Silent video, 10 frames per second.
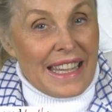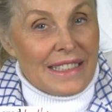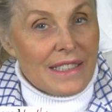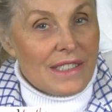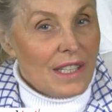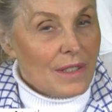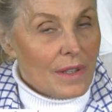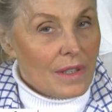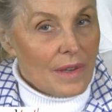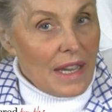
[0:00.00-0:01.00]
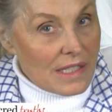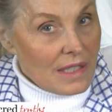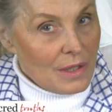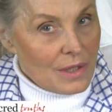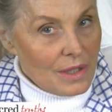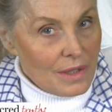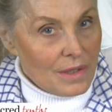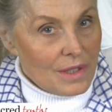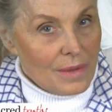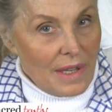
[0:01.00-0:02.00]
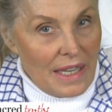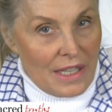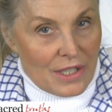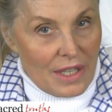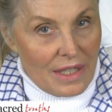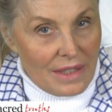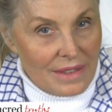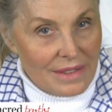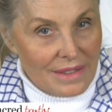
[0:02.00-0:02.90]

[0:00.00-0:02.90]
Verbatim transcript: and deterioration due to aging.